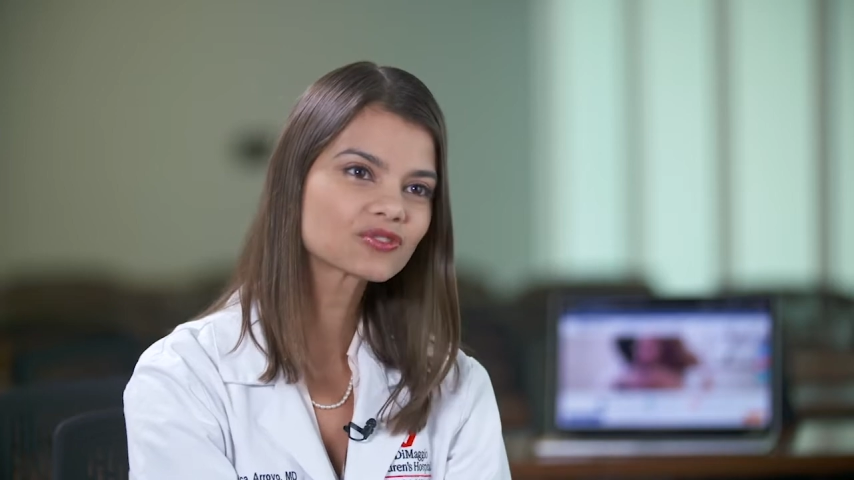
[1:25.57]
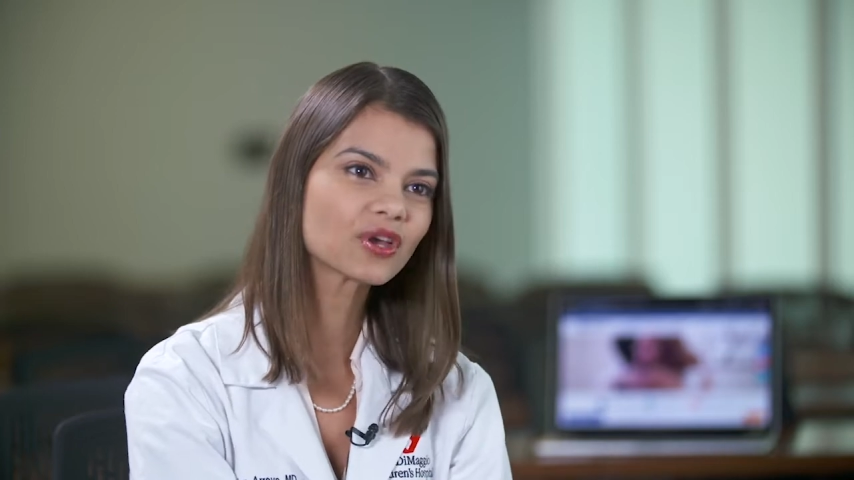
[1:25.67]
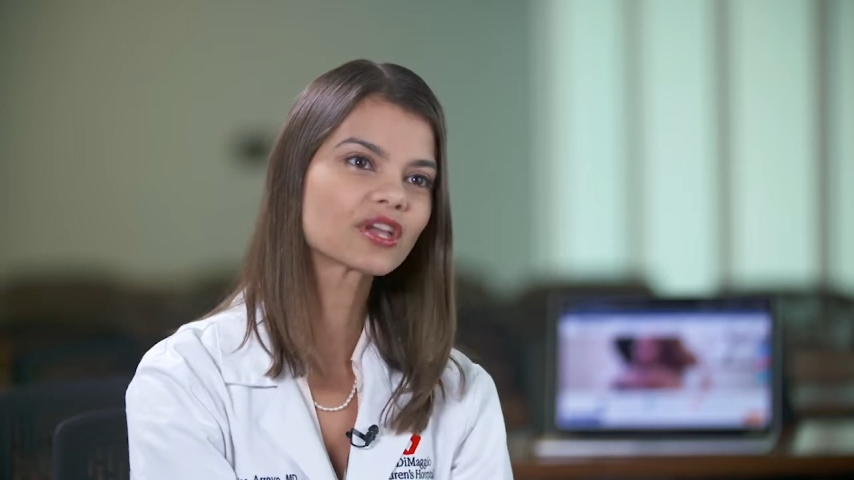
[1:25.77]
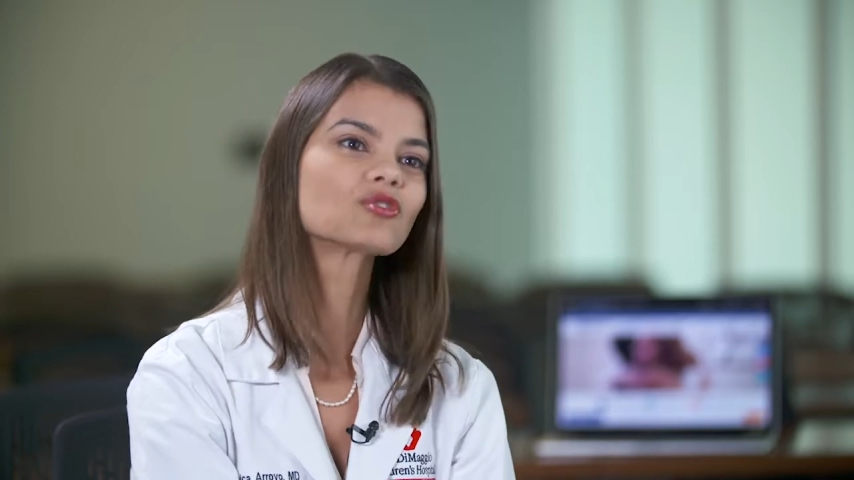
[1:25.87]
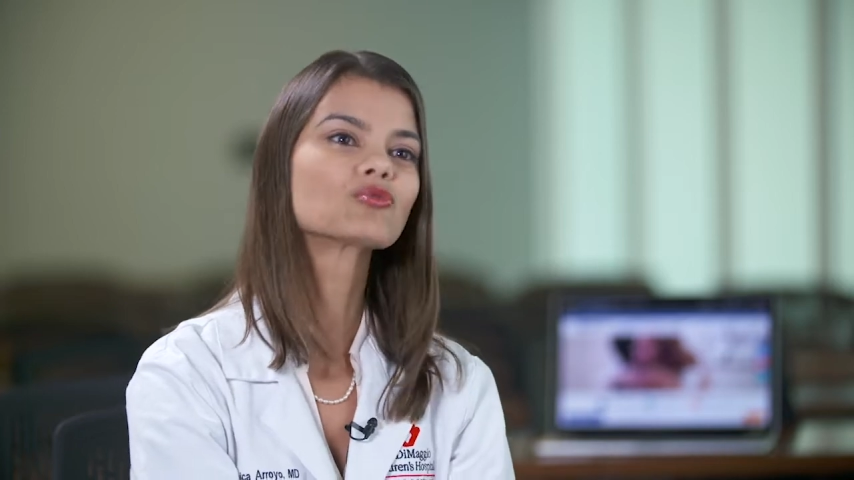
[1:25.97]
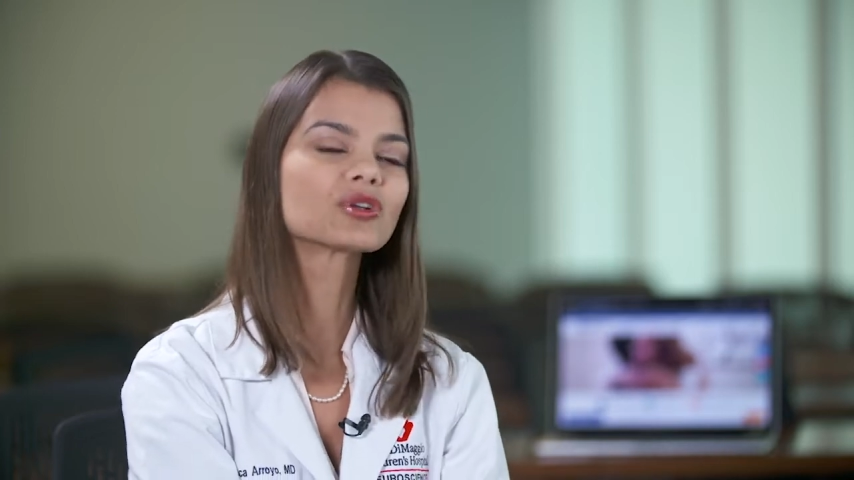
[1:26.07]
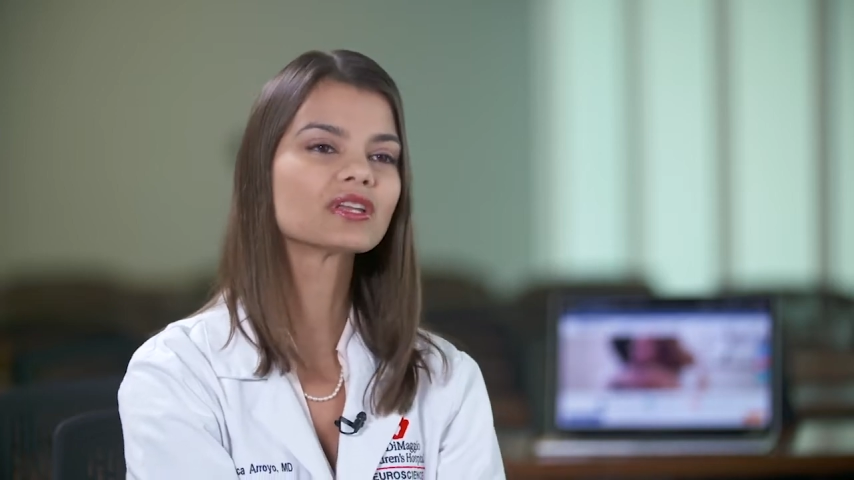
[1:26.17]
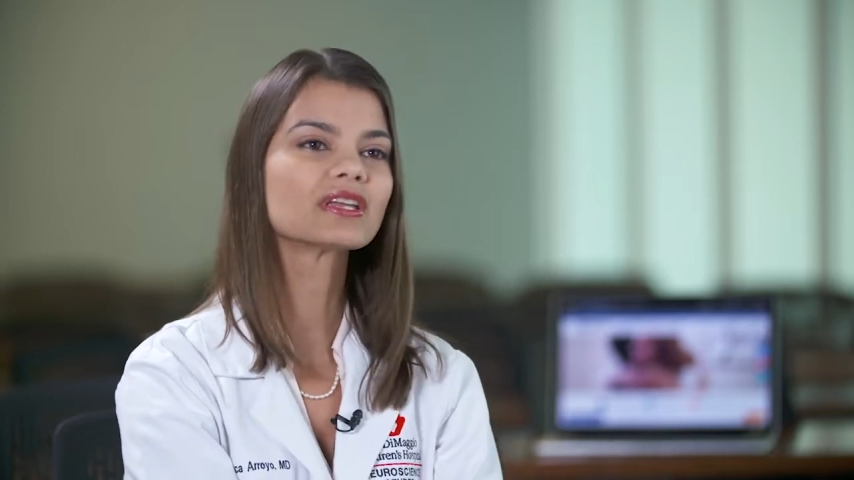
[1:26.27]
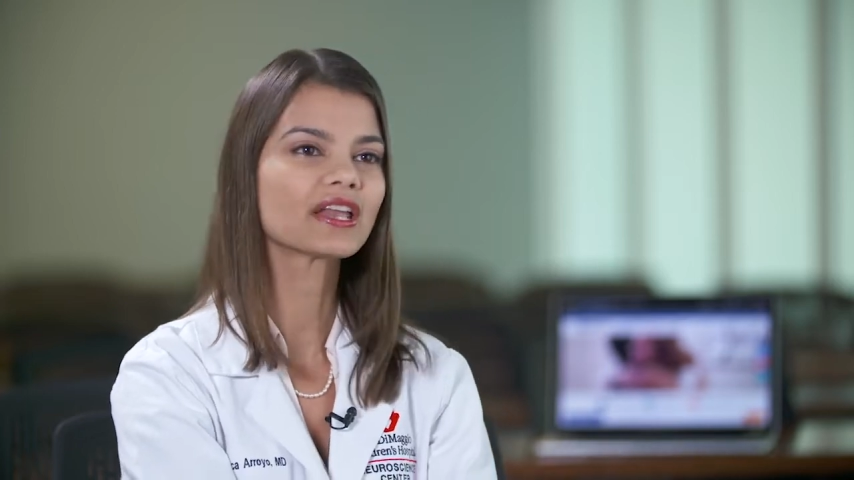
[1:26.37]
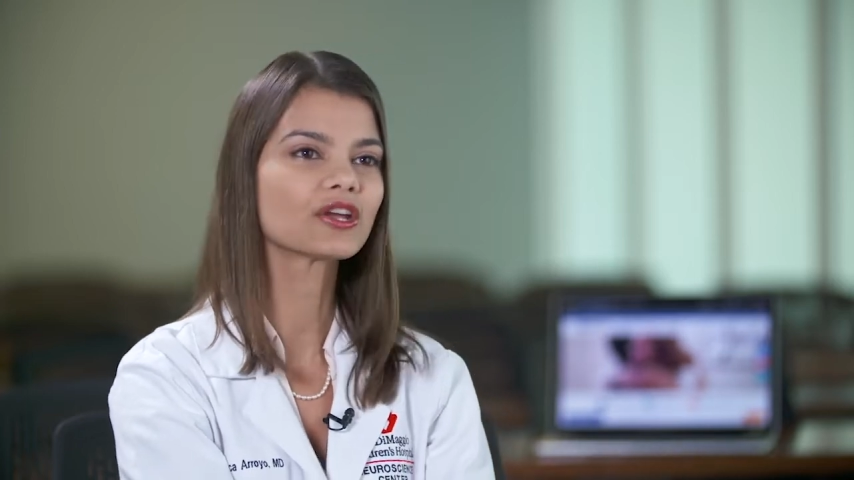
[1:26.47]
so I can
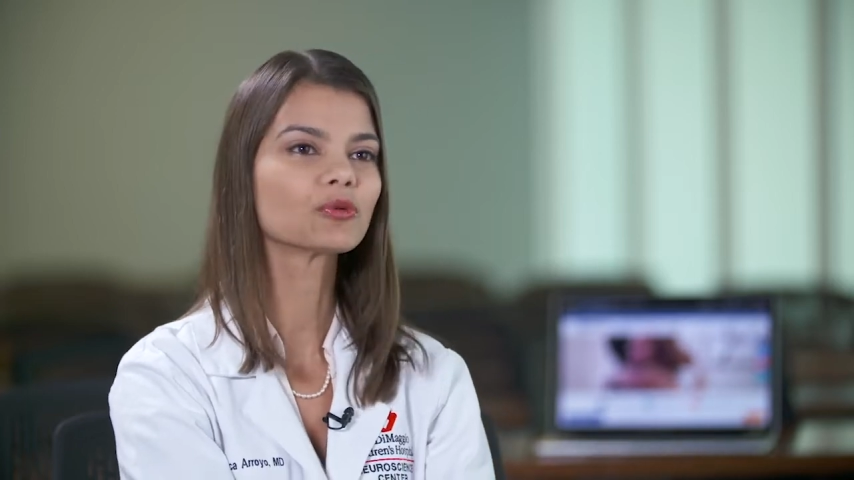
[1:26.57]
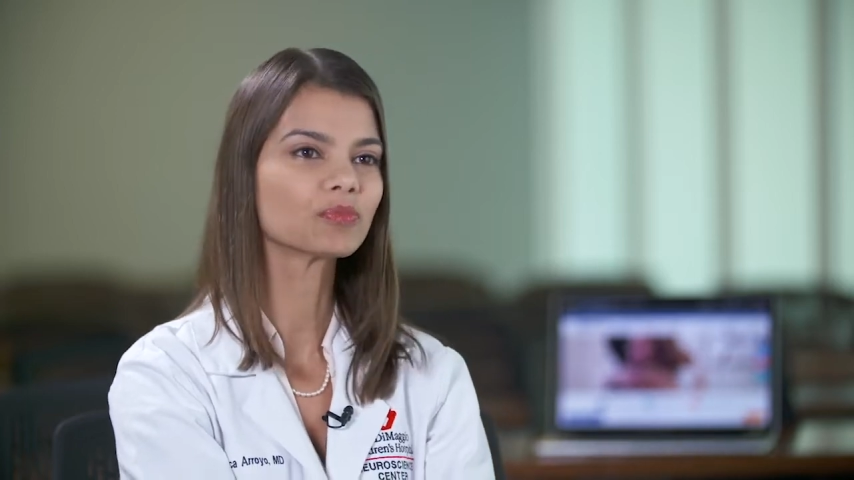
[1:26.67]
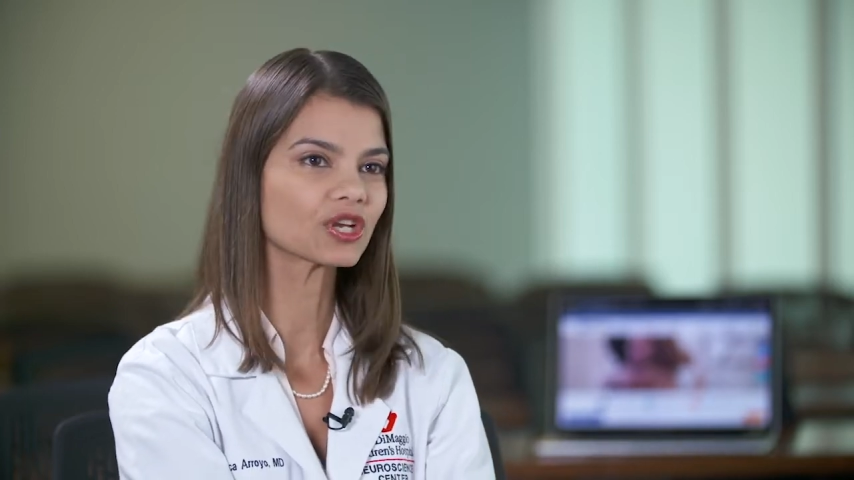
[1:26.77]
really get a good